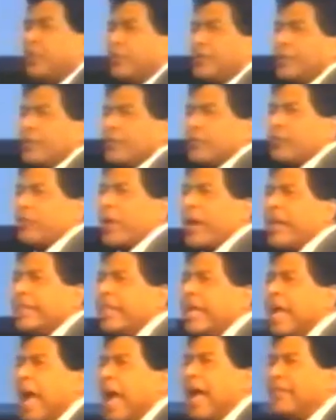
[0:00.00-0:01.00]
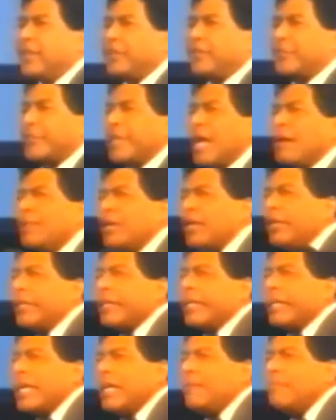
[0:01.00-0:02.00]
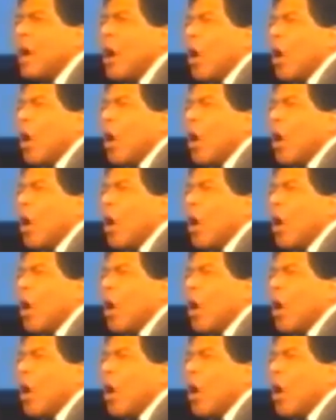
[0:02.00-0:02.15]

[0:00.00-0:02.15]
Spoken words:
you the strength and the stamina to keep